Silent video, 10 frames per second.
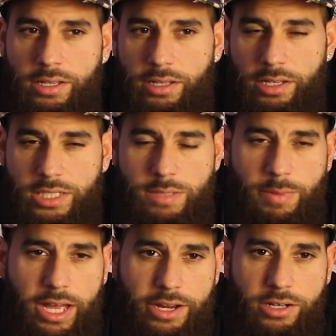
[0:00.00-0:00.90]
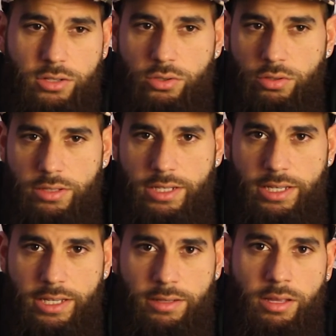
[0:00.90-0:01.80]
inspired
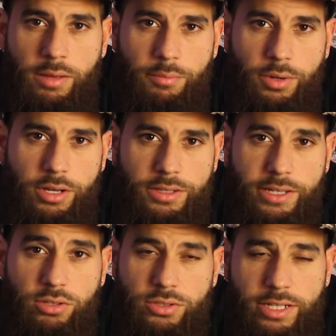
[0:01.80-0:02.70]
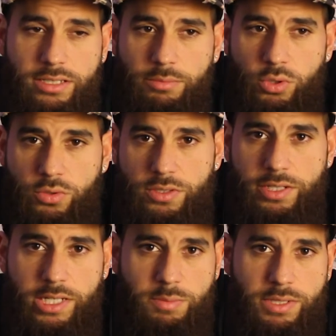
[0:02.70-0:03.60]
clothing, but they also had some
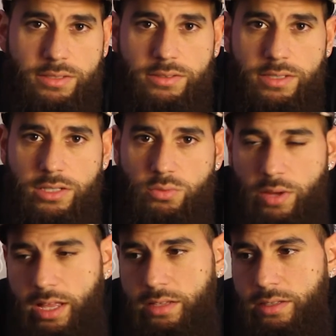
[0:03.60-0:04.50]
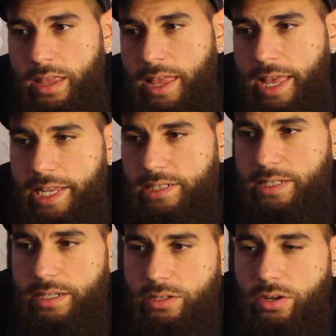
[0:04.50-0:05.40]
unisex pieces as well. And he
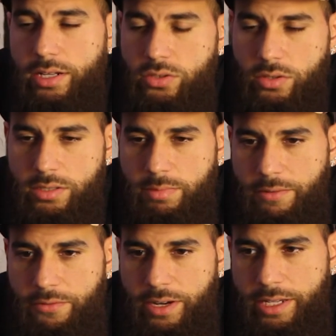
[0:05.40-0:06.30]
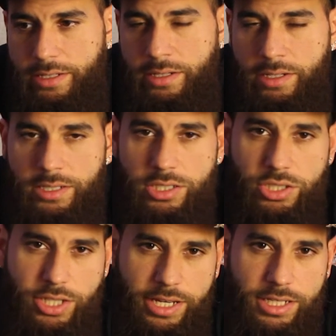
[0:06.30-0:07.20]
said, you know, I'll talk to my friend
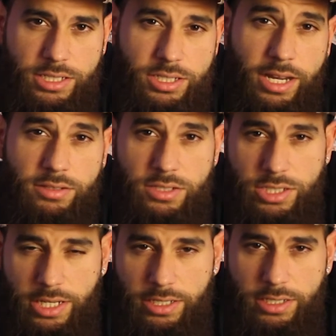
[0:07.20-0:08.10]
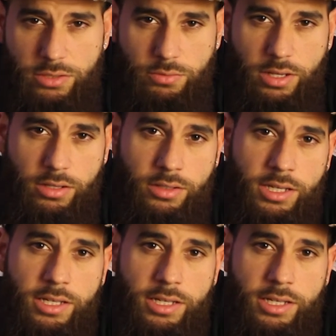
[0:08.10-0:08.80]
Jenny, shout out to Jenny as well,